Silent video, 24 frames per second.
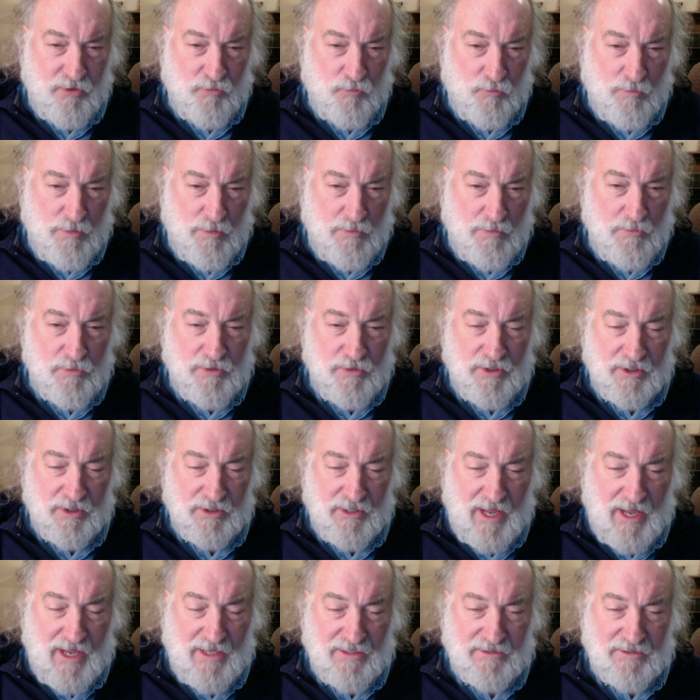Remember the
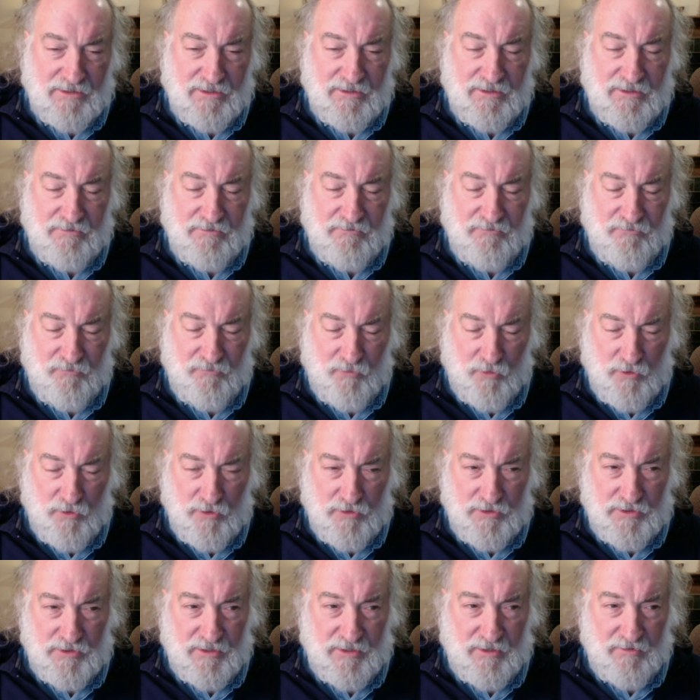last
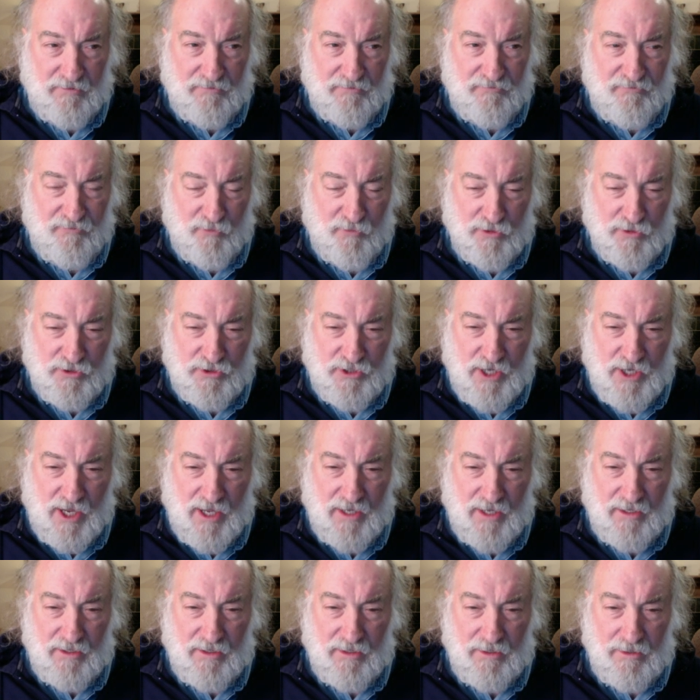verse of 1
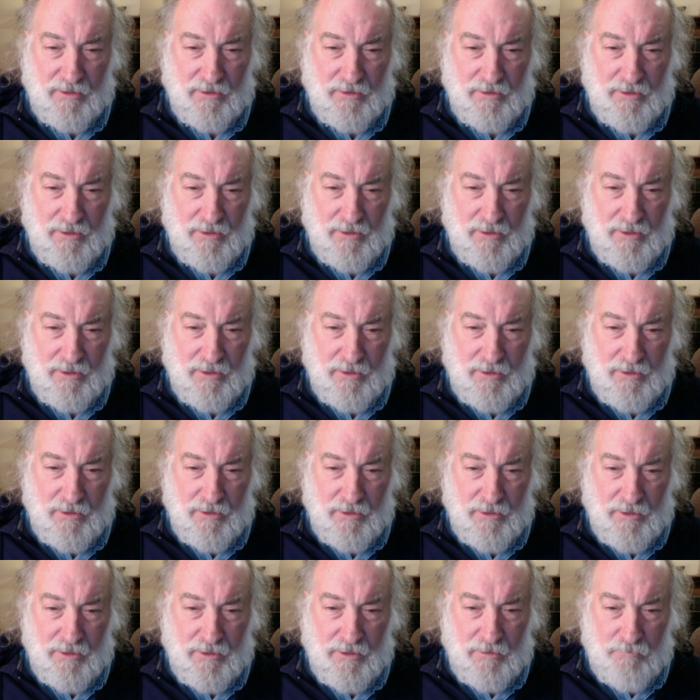John?
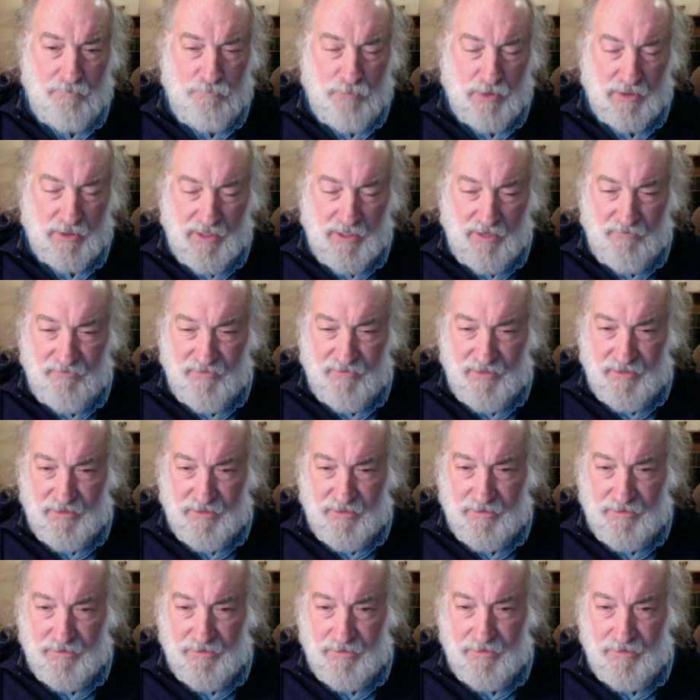Beloved,
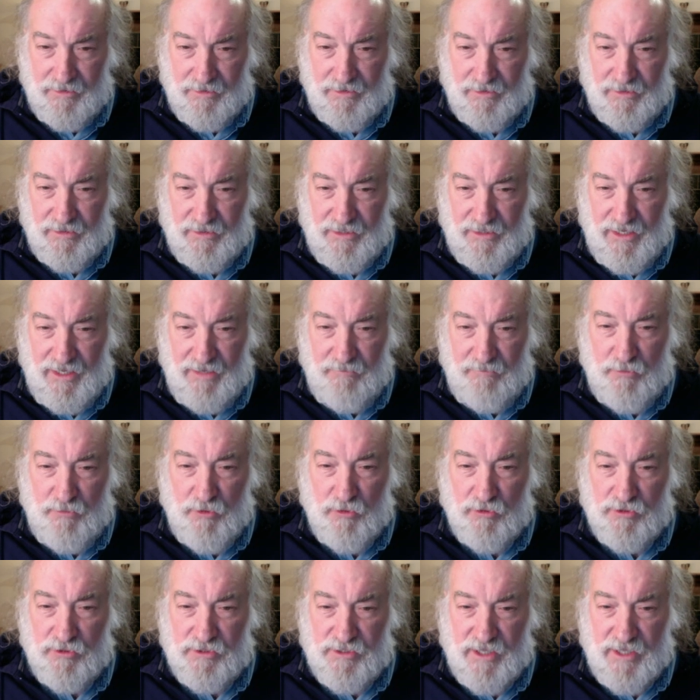keep
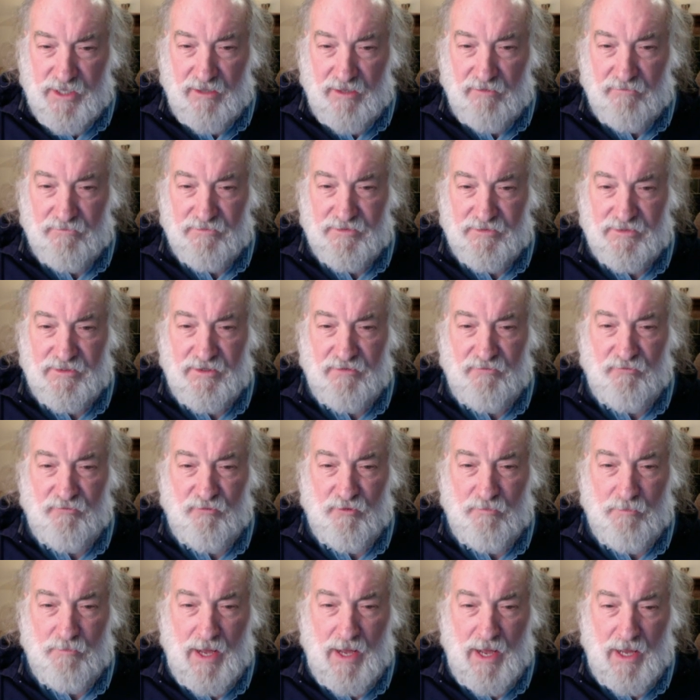yourselves
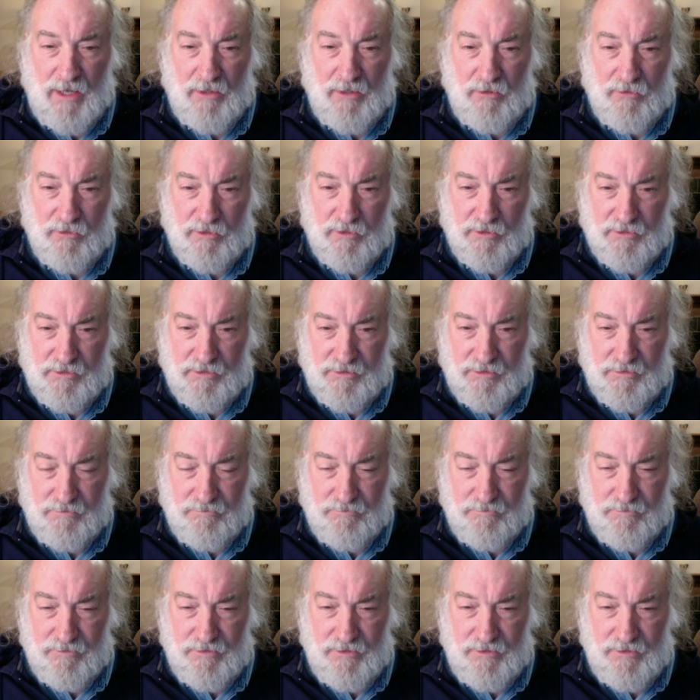from idols.